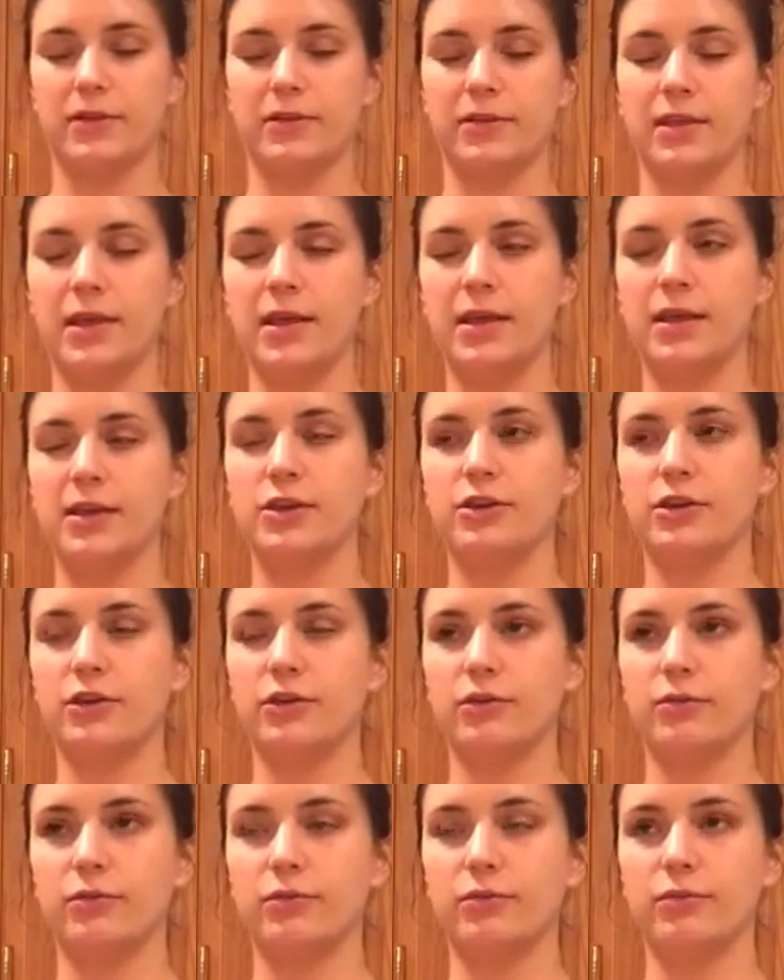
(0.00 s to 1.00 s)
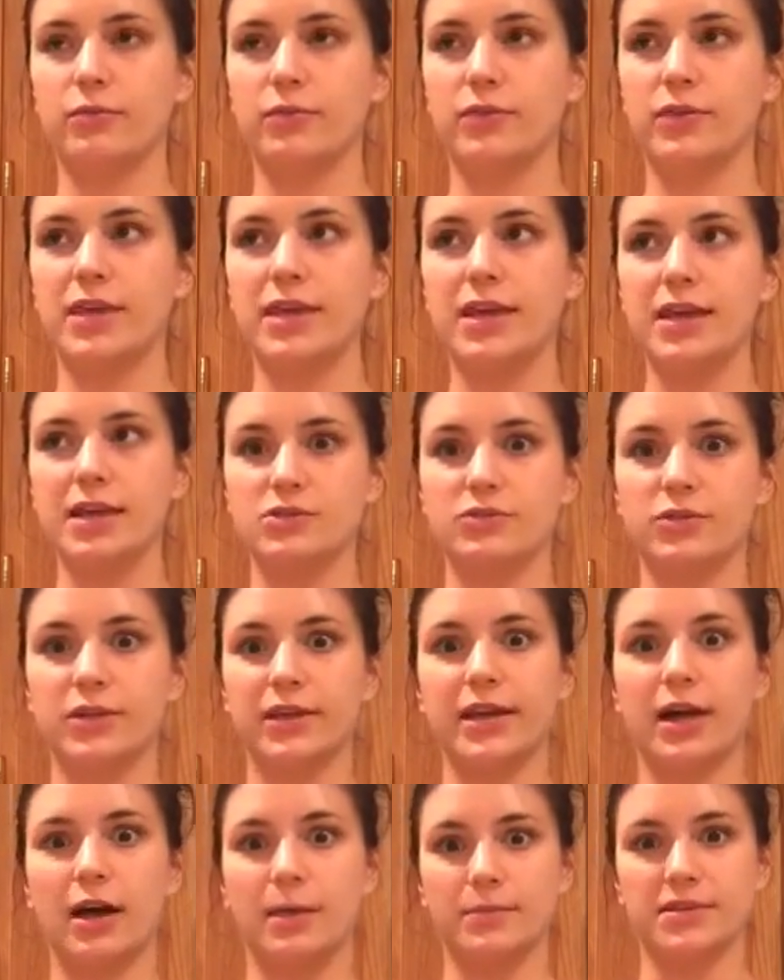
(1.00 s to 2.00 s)
that, you know, ghee has
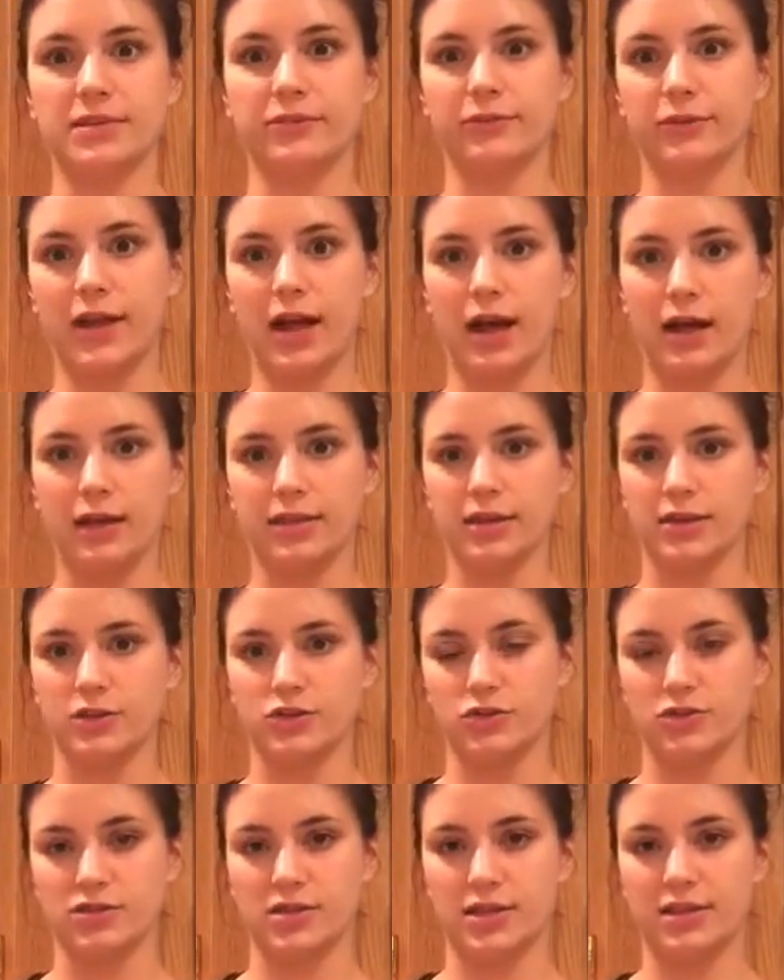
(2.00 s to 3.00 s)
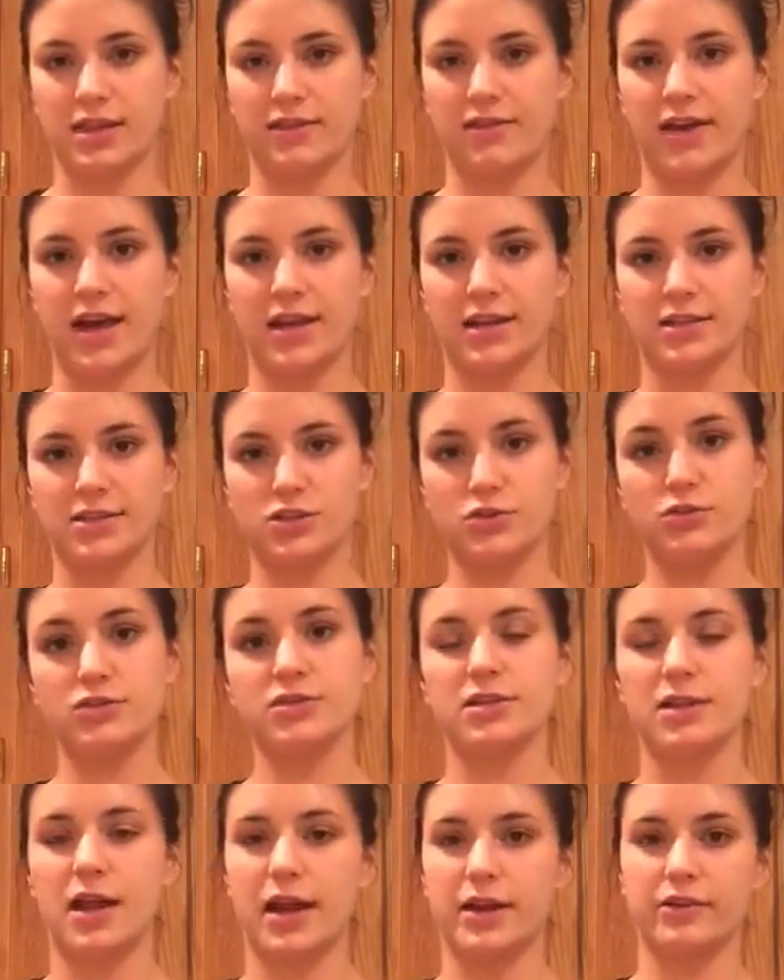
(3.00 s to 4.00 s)
really helped different health issues that they've had. It's
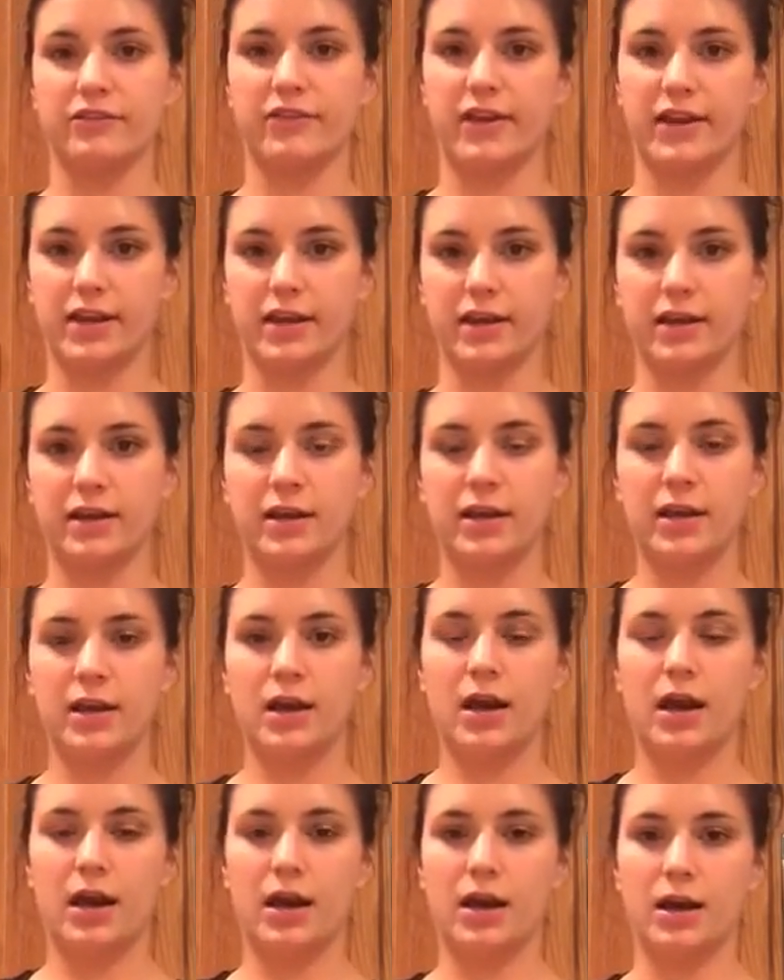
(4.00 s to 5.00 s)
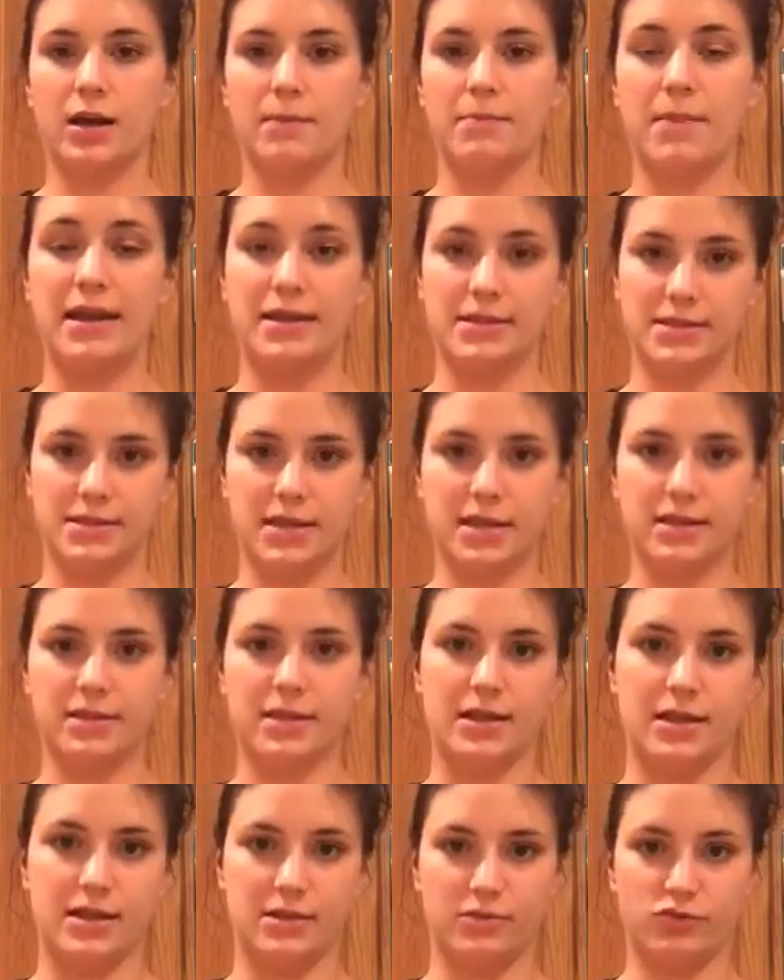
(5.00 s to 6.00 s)
used in Ayurvedic medicine,
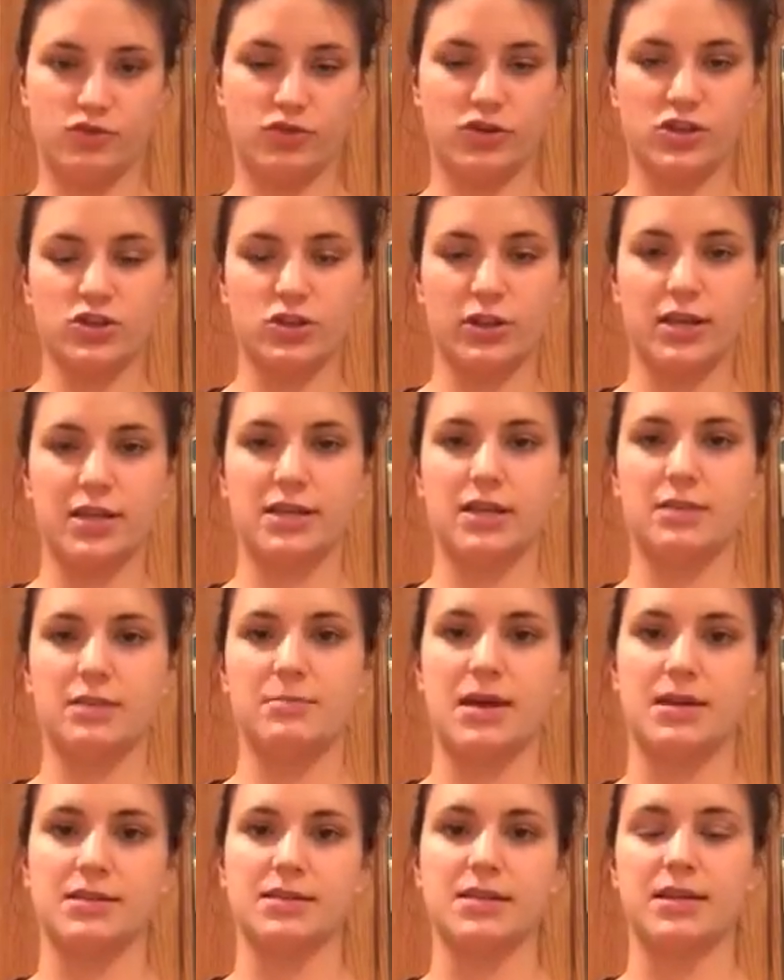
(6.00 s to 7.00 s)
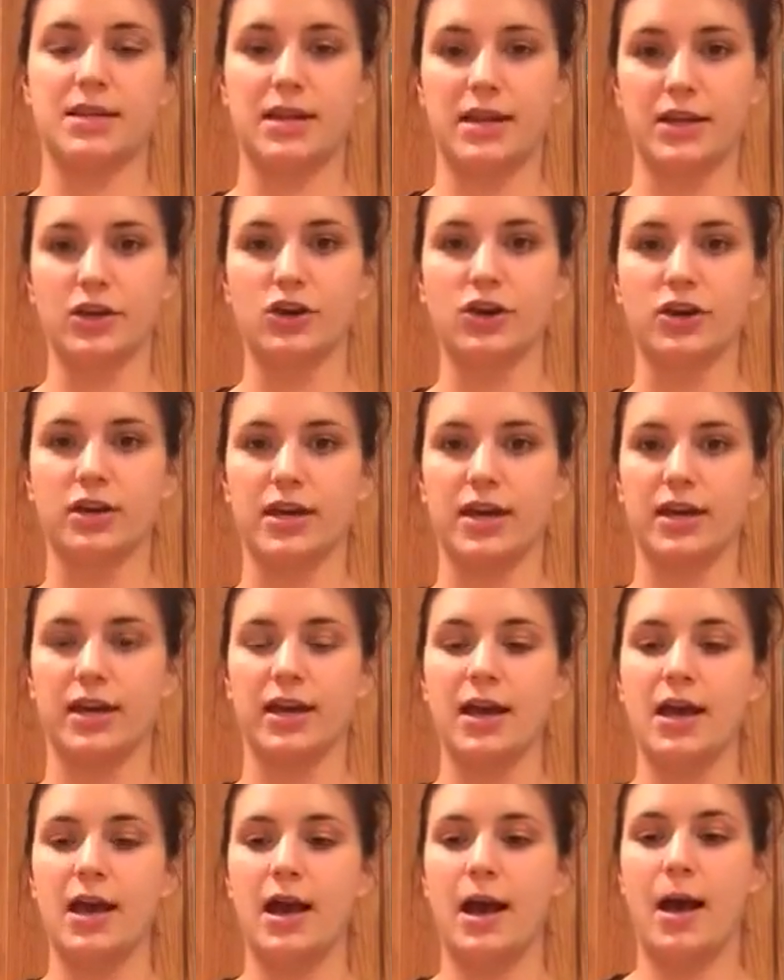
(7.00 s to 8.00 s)
the traditional Indian medicine, and in
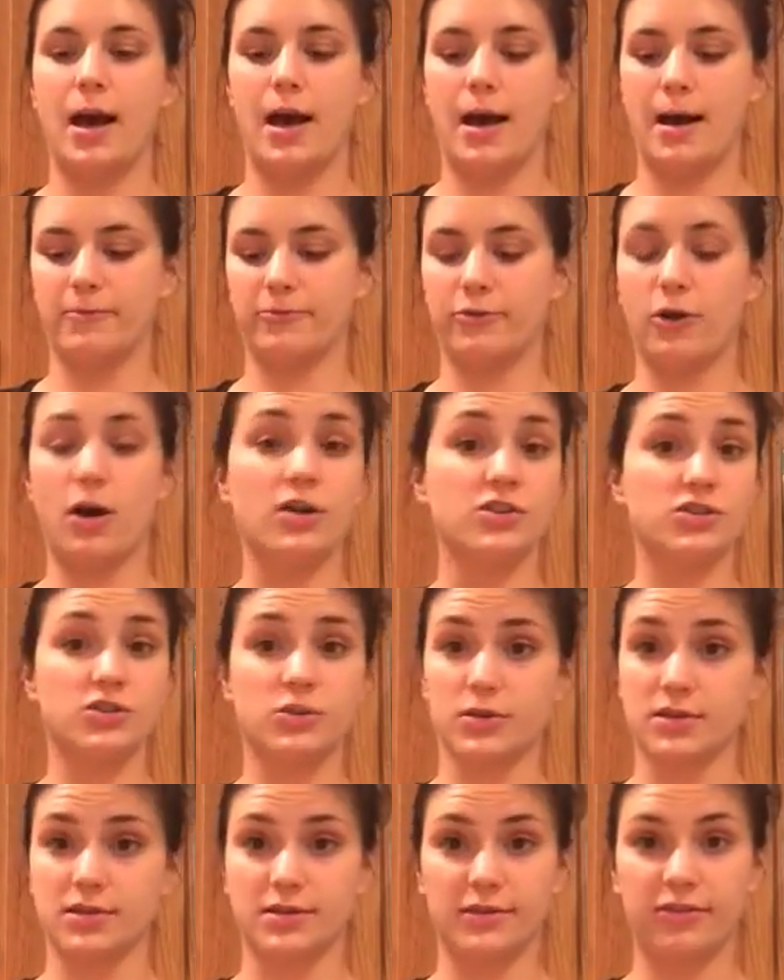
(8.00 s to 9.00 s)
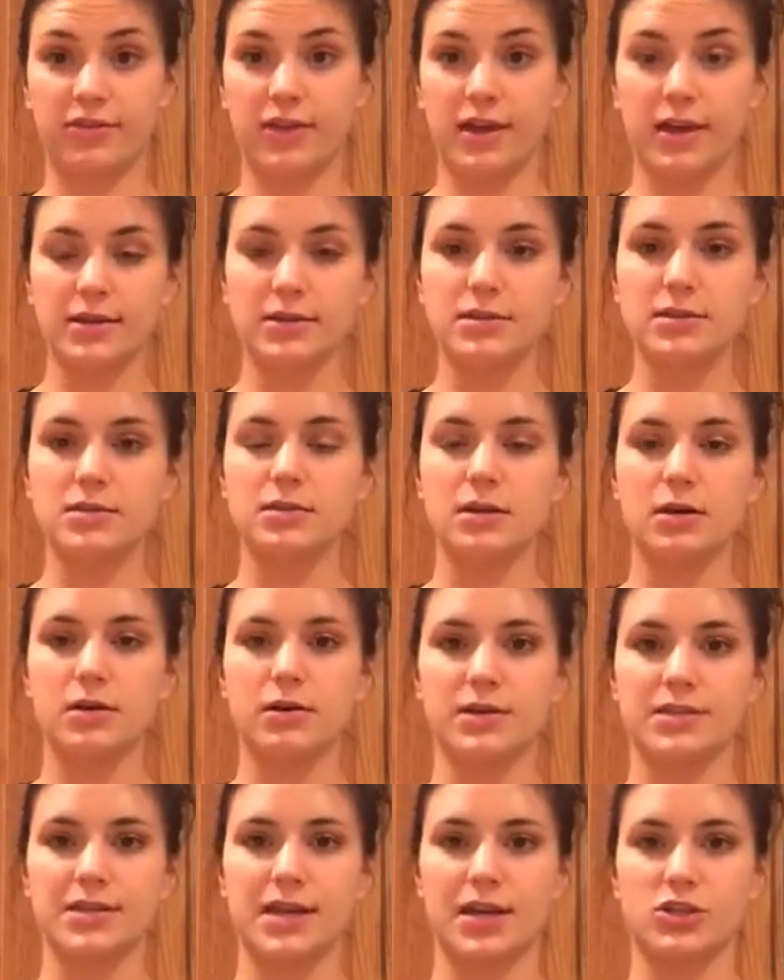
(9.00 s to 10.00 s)
cooking for all sorts of things.
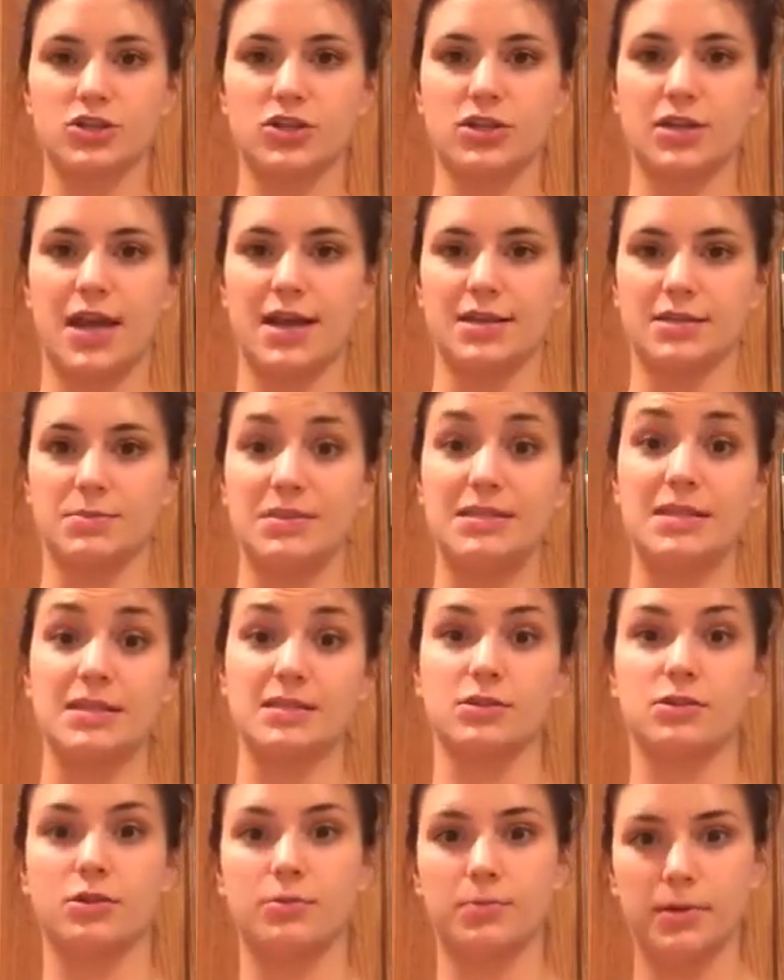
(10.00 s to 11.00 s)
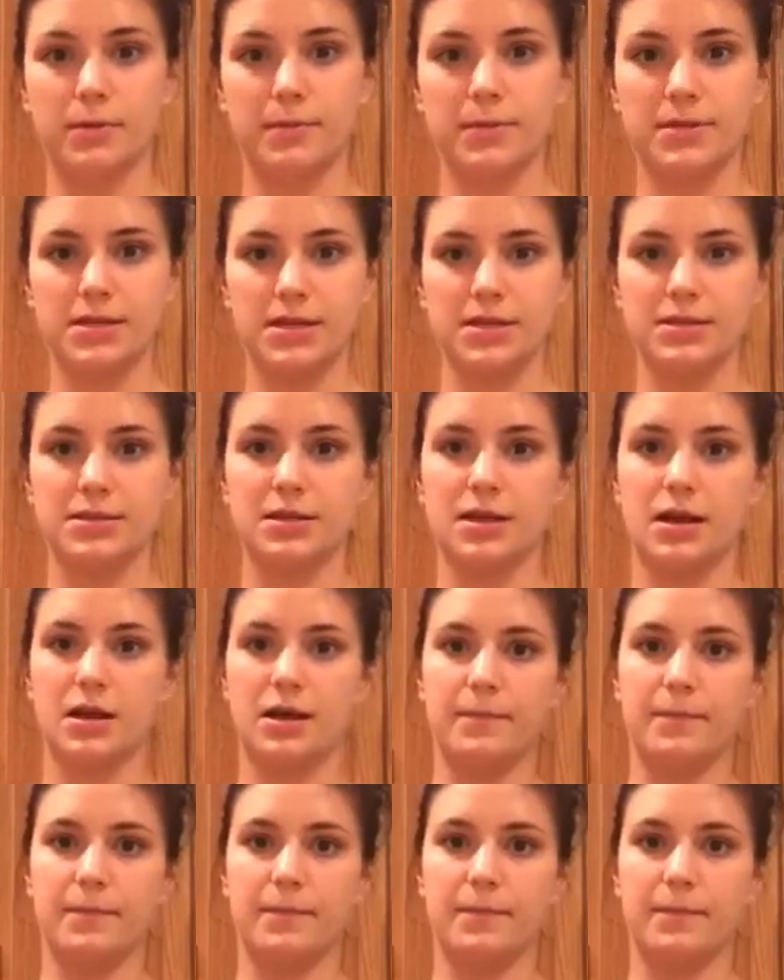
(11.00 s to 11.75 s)
So it actually has medicinal purposes,